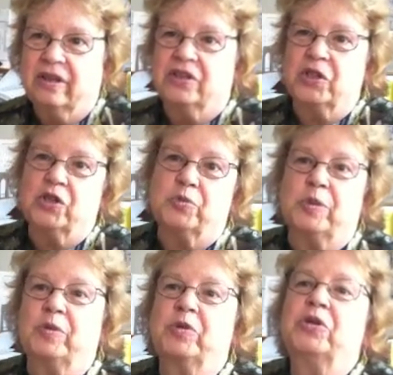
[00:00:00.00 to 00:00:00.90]
So those
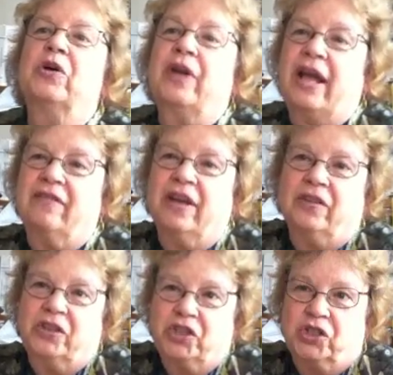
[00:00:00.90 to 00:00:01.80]
people who don't have
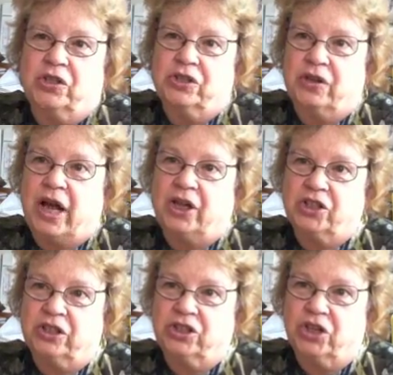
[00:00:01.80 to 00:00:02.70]
health insurance are
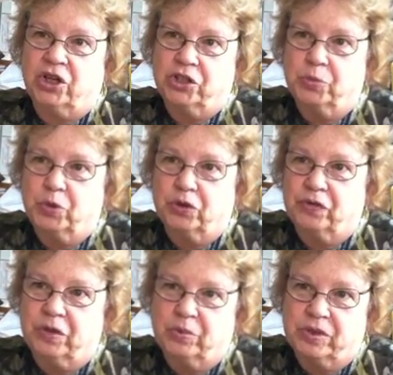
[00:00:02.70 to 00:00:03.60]
actually charged more
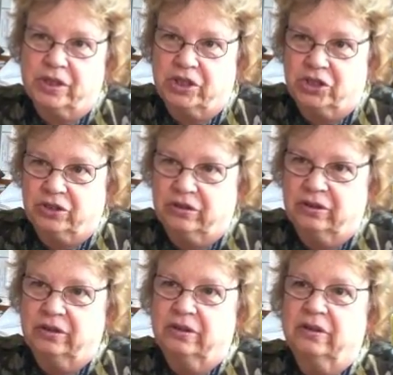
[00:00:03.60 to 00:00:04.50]
for the procedure.
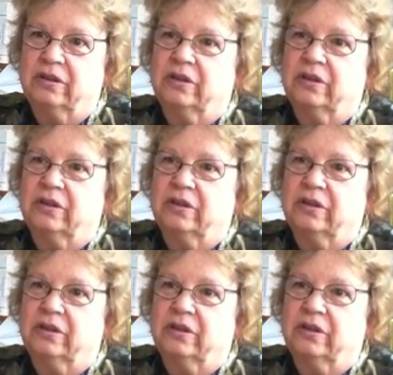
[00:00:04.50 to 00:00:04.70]
Mm-hmm.